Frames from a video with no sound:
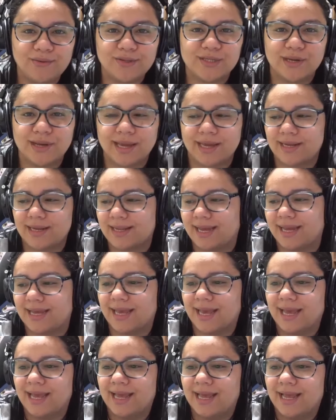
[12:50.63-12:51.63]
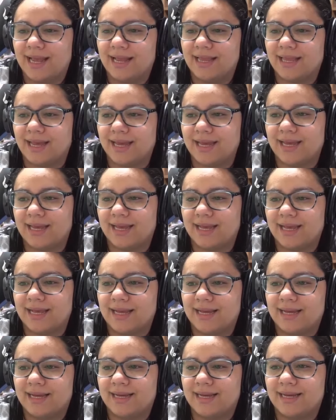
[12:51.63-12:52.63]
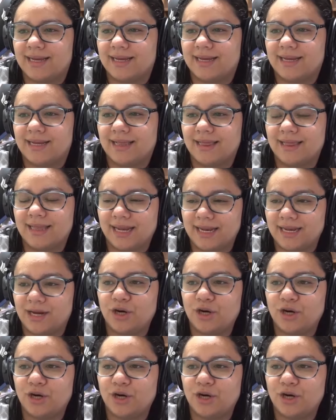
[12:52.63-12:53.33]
So kind of like letting